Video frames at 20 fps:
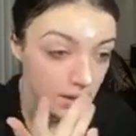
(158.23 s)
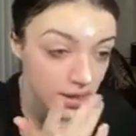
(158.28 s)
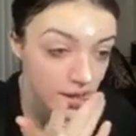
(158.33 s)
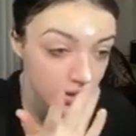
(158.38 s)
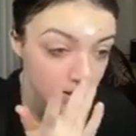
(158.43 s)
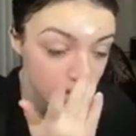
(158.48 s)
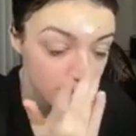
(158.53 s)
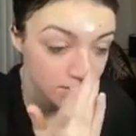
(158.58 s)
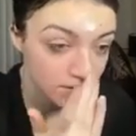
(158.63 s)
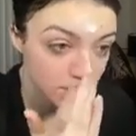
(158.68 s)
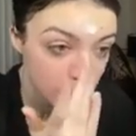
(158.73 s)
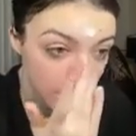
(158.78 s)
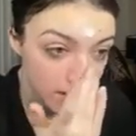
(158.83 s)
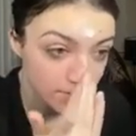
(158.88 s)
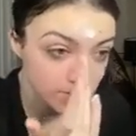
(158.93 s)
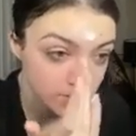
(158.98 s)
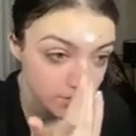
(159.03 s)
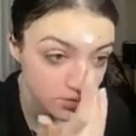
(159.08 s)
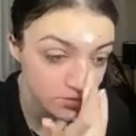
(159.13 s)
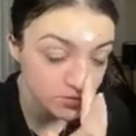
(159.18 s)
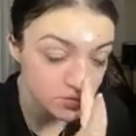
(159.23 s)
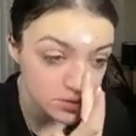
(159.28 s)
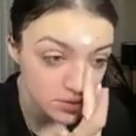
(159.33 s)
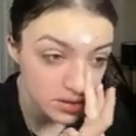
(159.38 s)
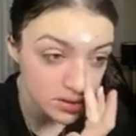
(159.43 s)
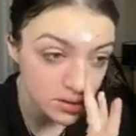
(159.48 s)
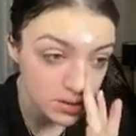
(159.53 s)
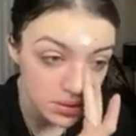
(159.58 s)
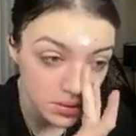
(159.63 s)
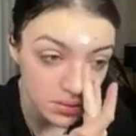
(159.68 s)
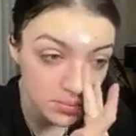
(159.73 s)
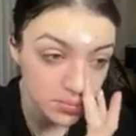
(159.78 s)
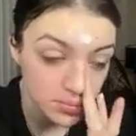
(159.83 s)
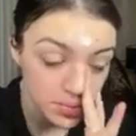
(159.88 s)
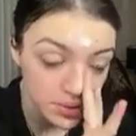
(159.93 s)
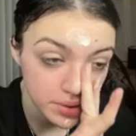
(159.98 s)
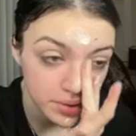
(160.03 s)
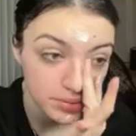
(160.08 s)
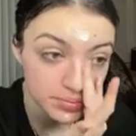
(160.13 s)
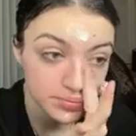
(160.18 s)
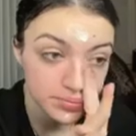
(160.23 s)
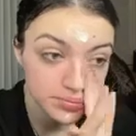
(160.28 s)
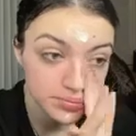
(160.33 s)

and that's gonna absolutely suck. But